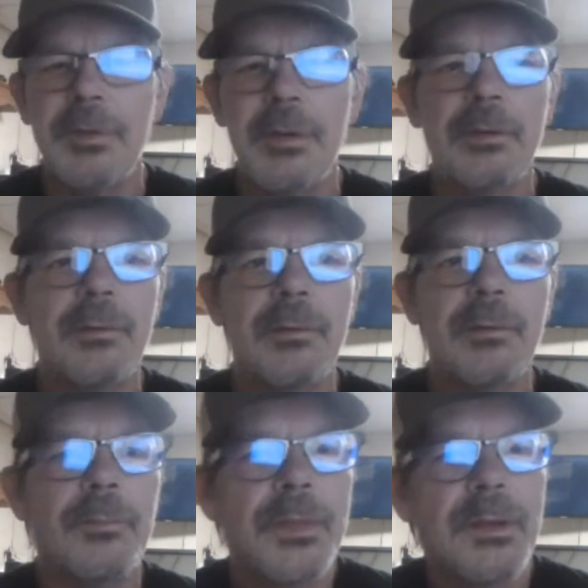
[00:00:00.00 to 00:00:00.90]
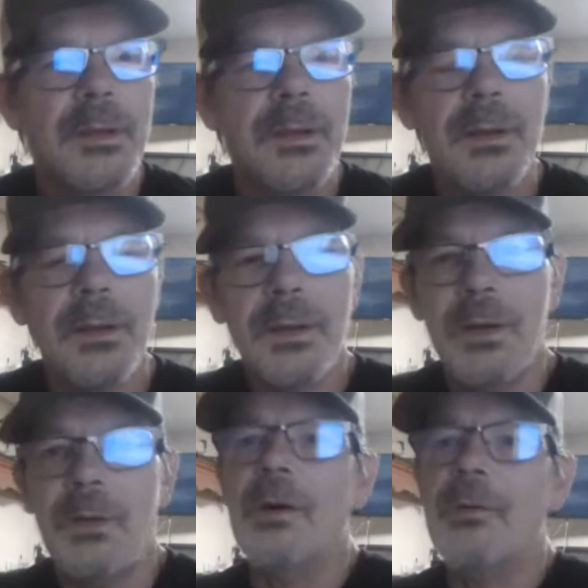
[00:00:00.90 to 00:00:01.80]
Well, for mine, on this
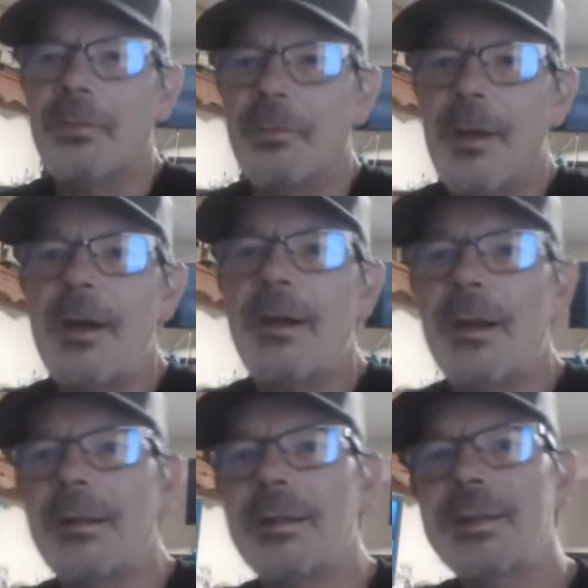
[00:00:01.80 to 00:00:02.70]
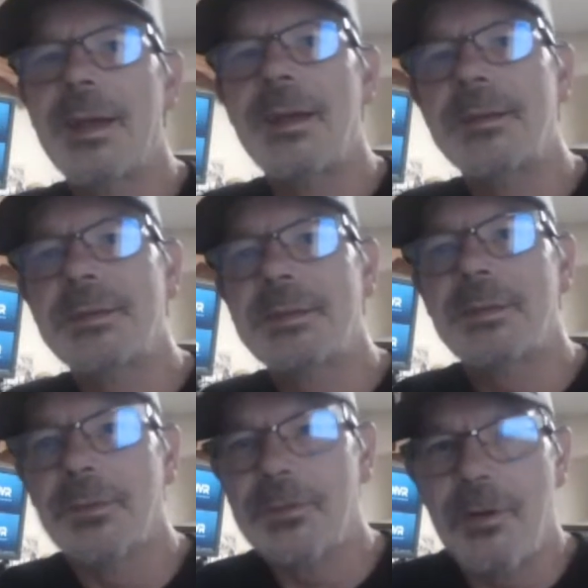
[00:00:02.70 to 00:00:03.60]
case, what's wrong with the vehicle is the
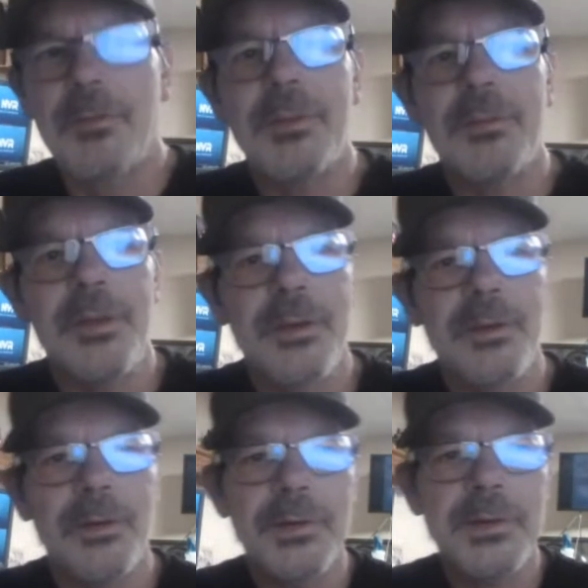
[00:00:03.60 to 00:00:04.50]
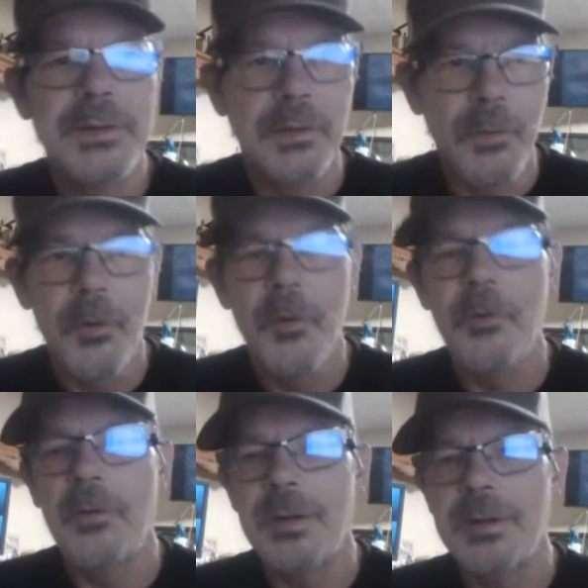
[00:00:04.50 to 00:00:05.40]
whole motor needs to be
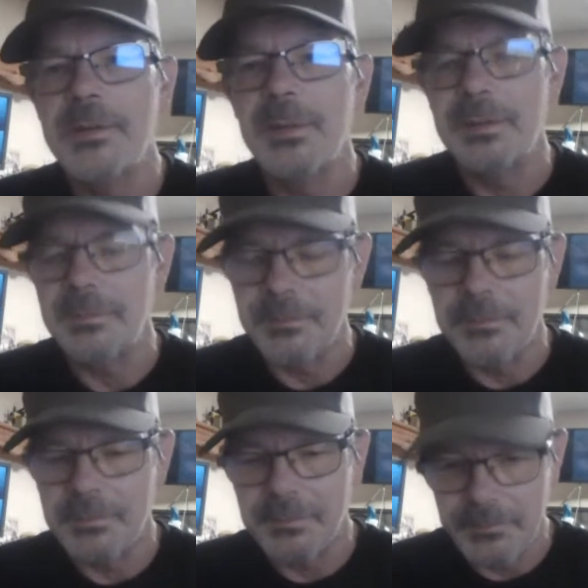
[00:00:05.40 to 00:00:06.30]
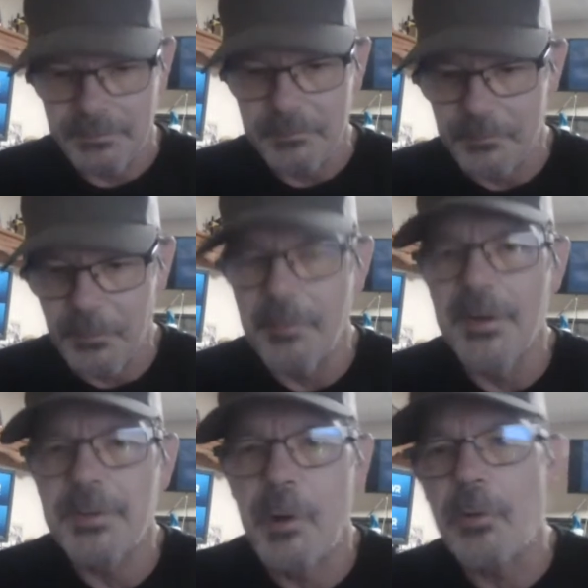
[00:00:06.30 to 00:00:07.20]
pretty much broken down.
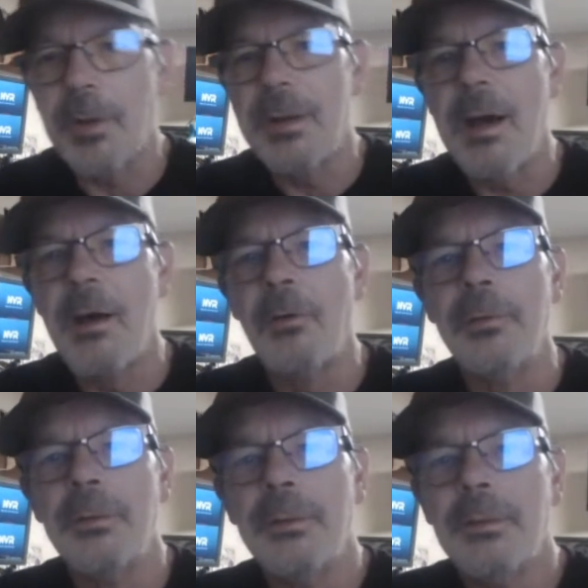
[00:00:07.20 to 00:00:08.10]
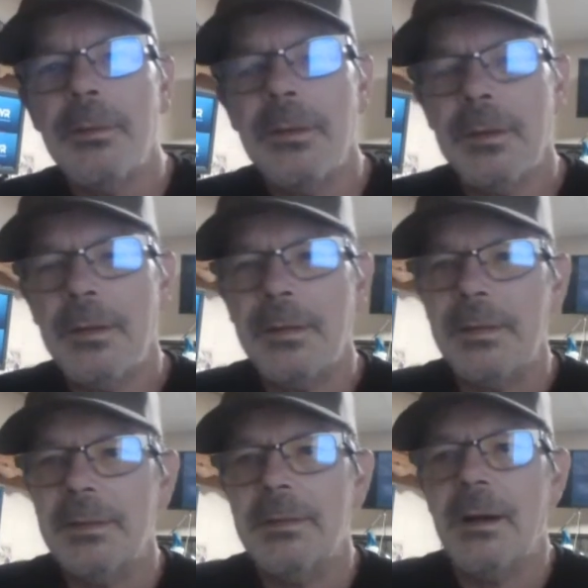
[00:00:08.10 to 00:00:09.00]
The valve springs are
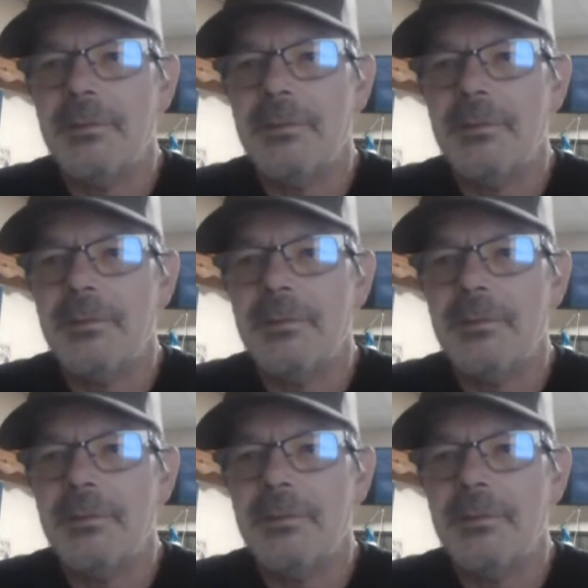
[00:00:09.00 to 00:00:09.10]
bad.